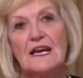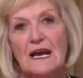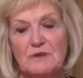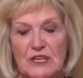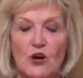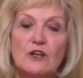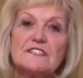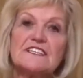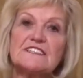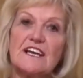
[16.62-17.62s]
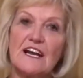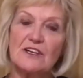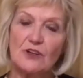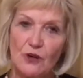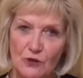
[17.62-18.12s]
And we call it
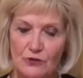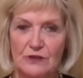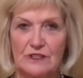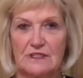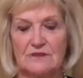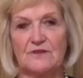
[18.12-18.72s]
C.O.R.E